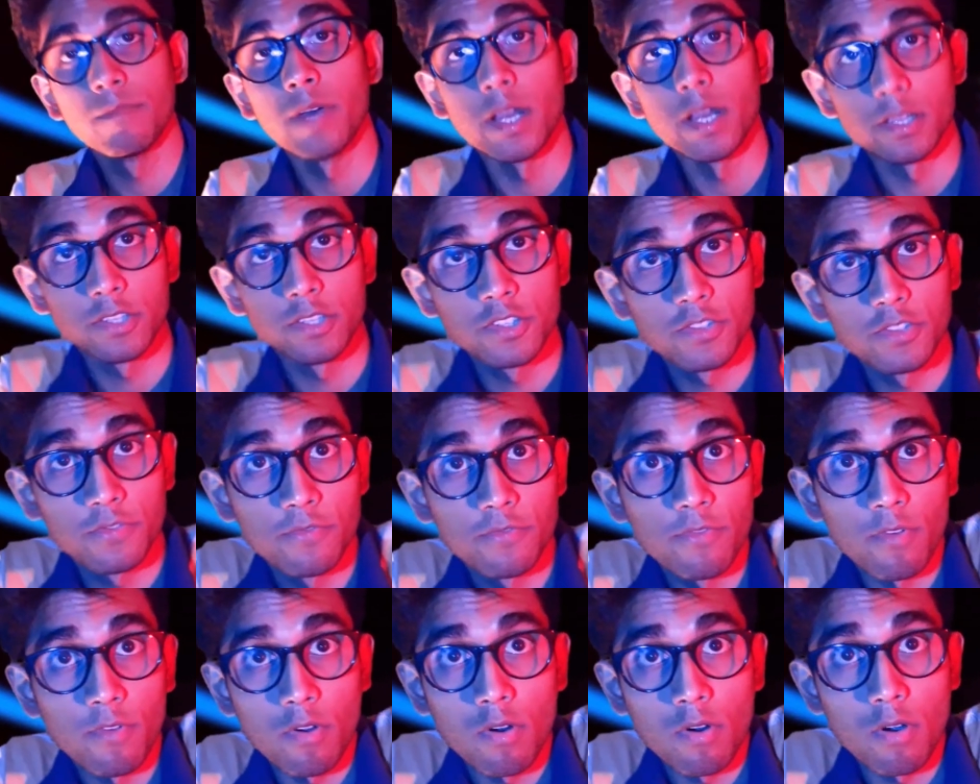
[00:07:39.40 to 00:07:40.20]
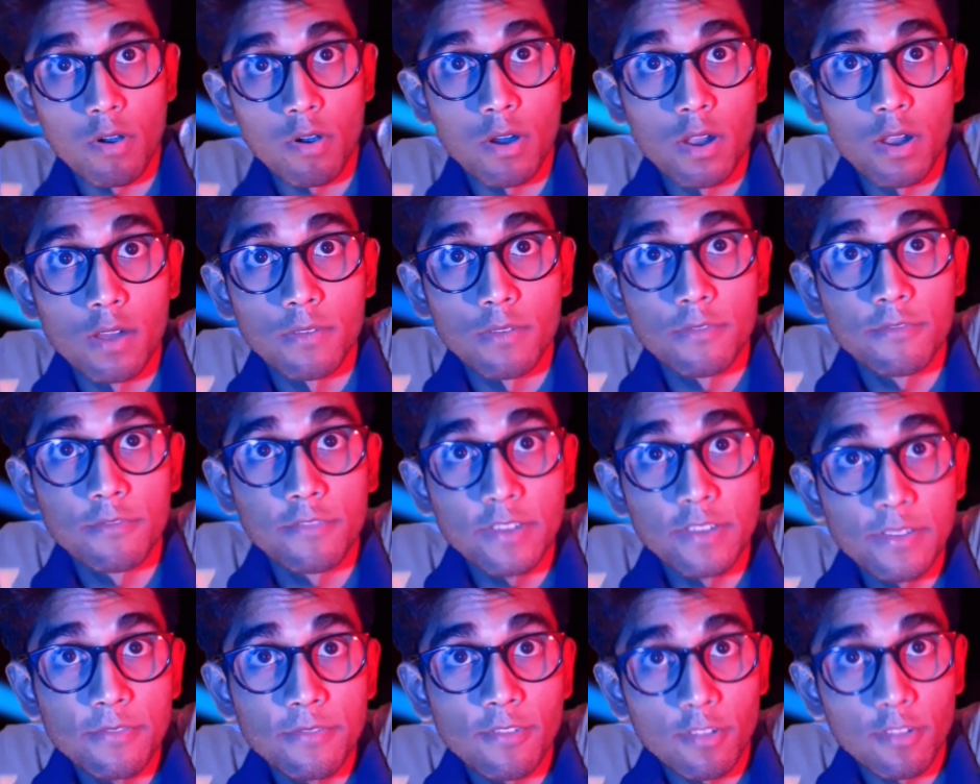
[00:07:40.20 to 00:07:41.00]
But for a
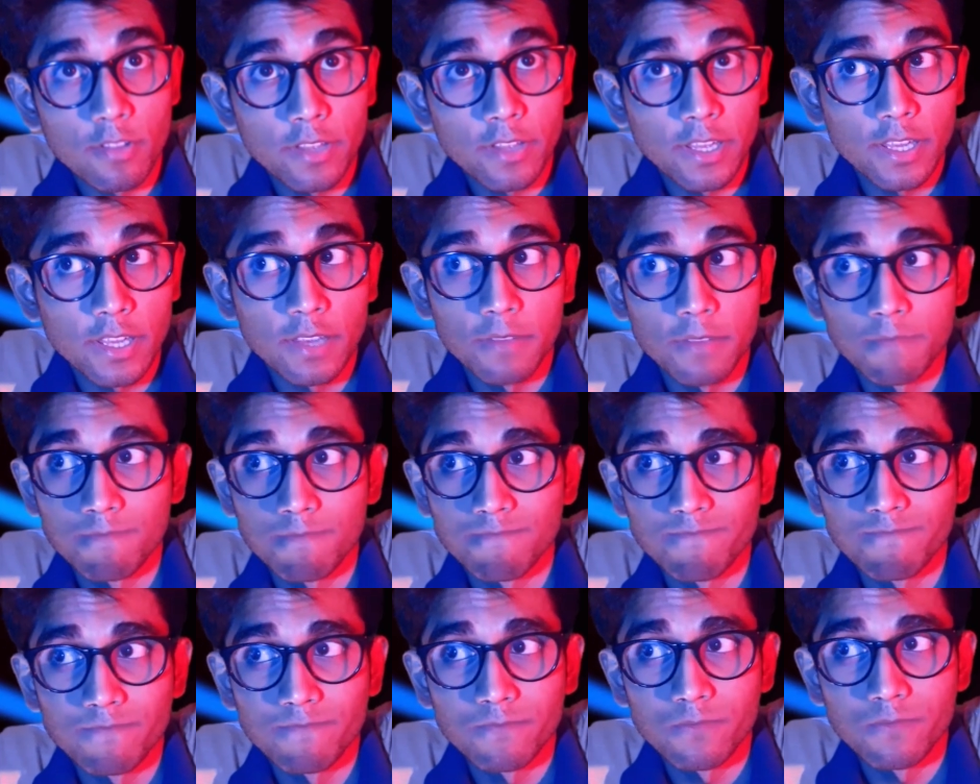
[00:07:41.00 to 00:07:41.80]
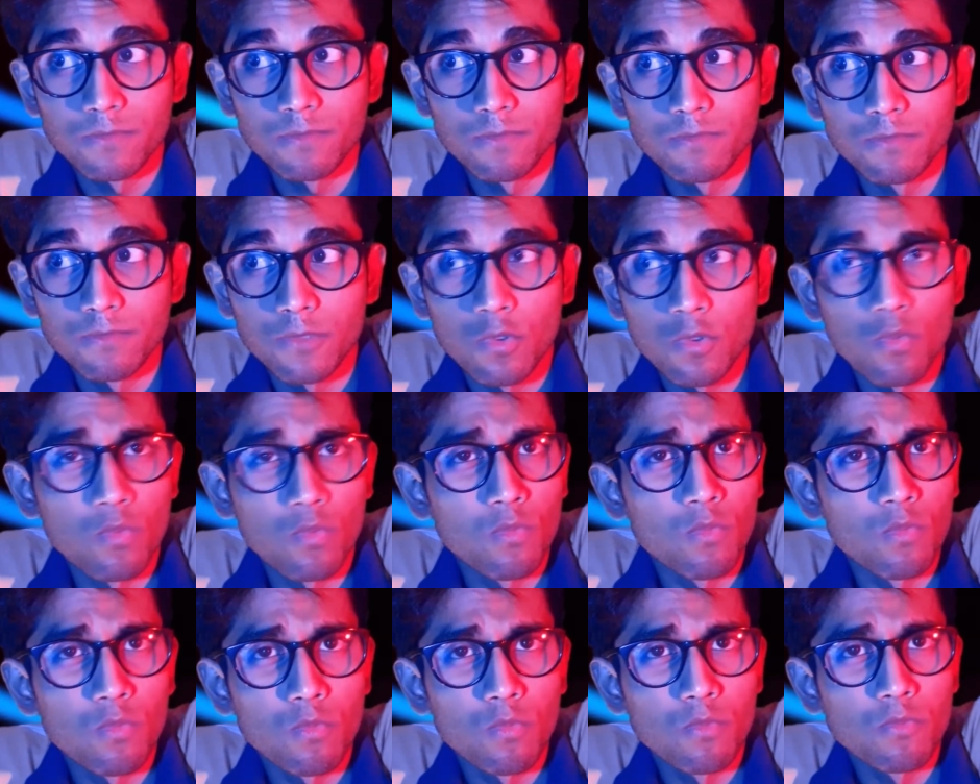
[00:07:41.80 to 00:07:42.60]
free-falling
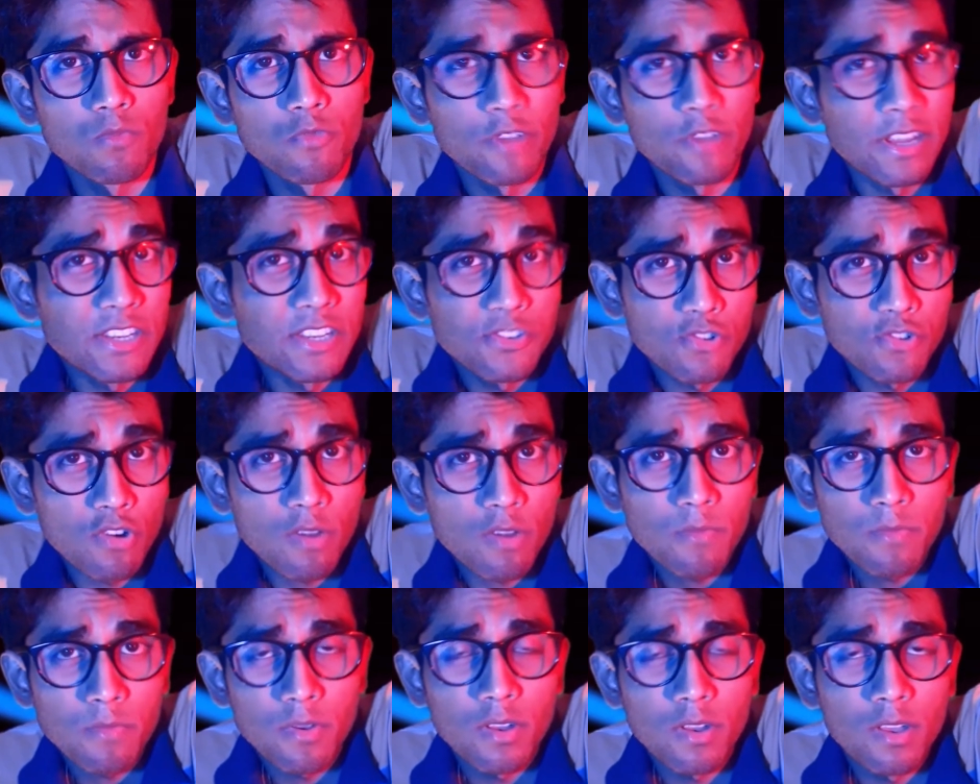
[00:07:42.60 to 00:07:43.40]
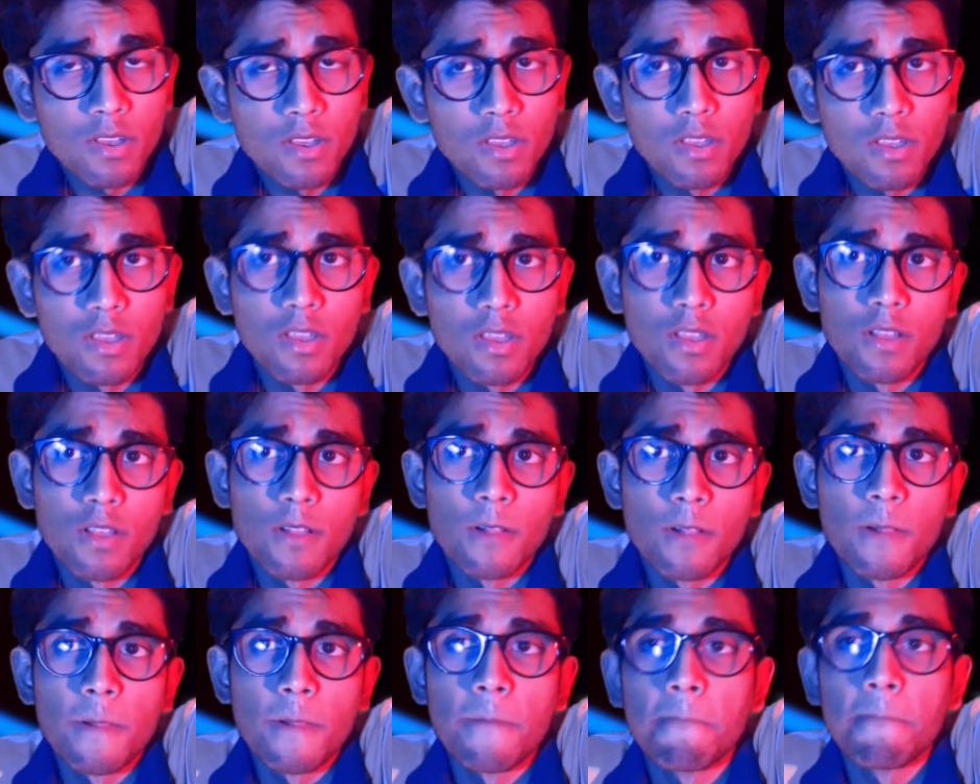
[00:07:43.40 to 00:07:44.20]
raindrop,
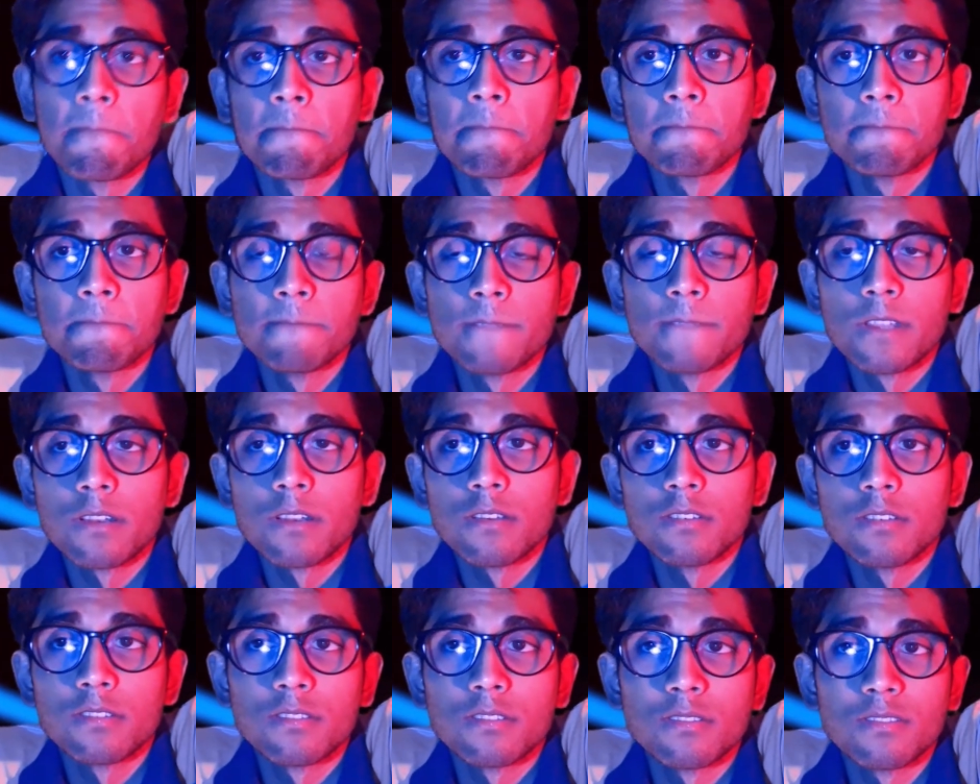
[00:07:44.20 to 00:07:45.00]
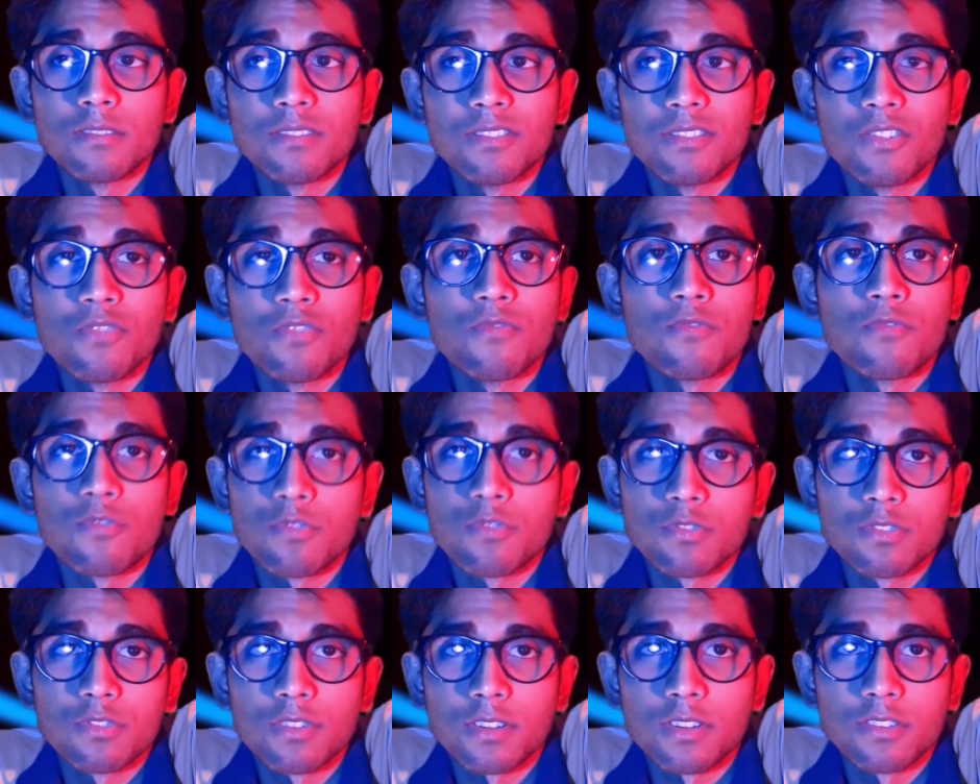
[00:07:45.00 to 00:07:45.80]
there is no
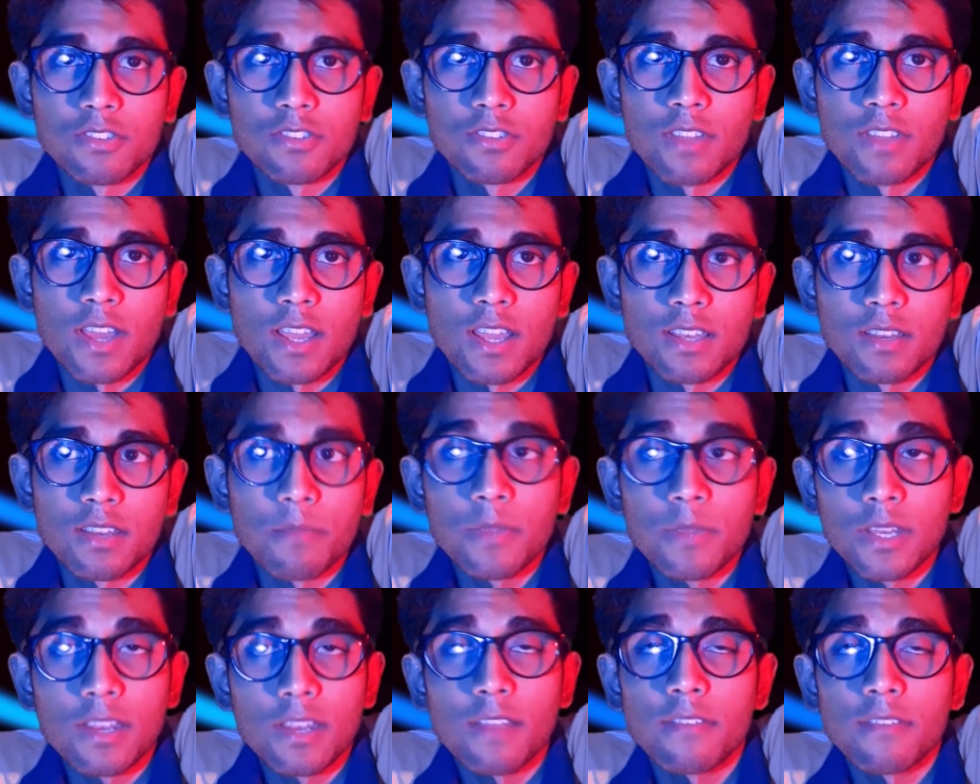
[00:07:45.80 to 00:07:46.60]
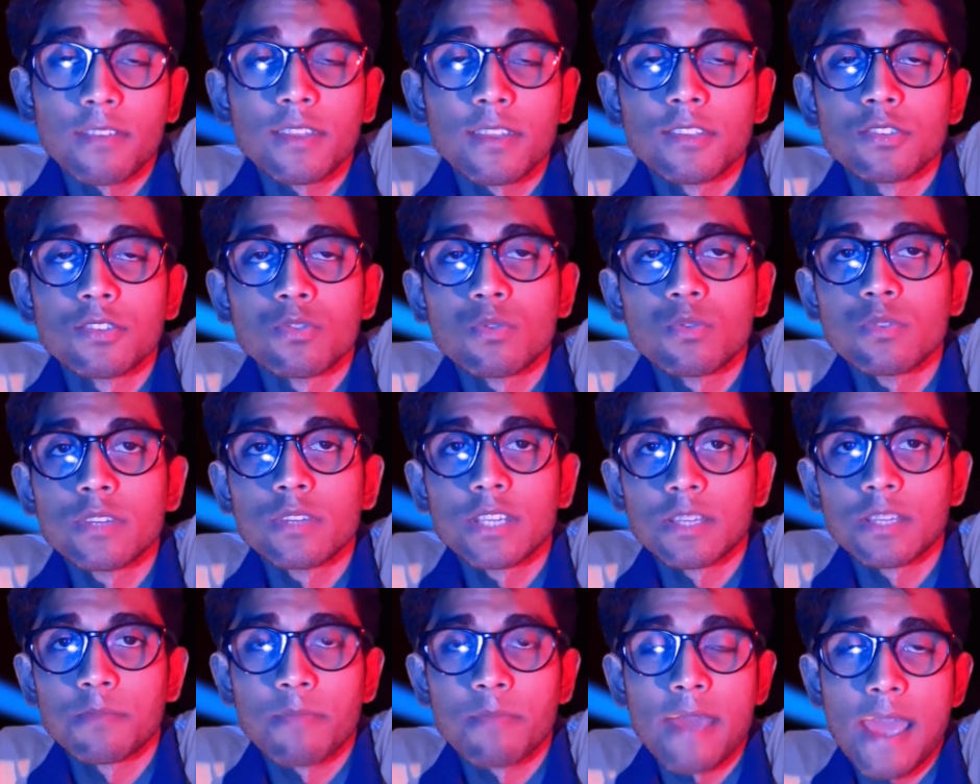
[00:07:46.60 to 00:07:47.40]
force such that. I mean, nothing is
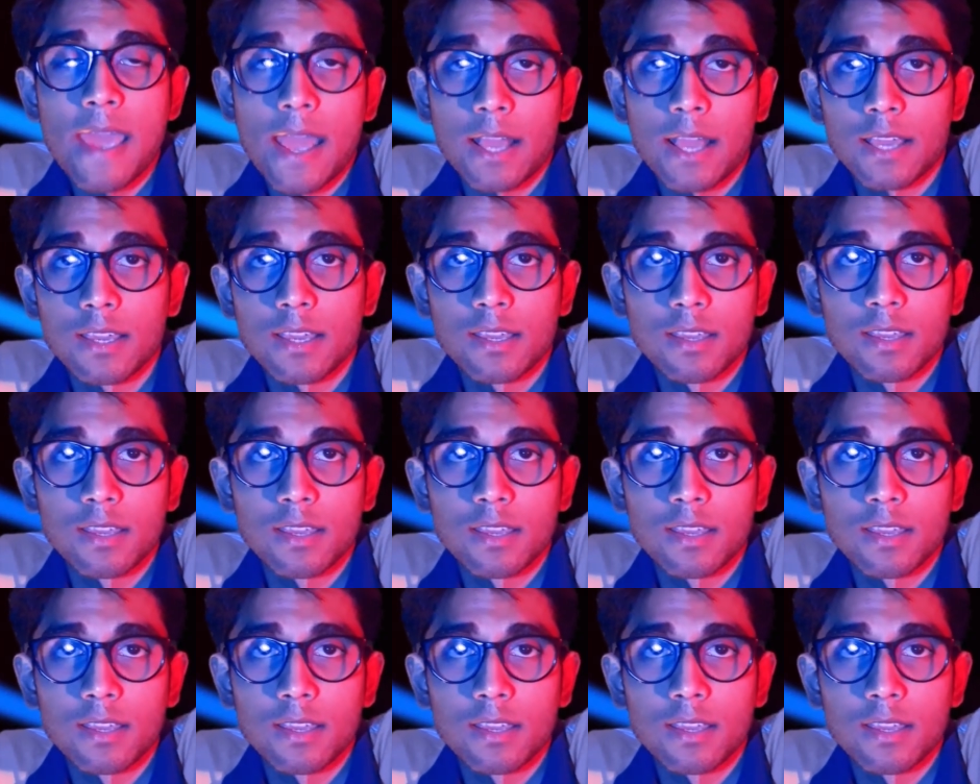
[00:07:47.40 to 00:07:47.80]
holding it back.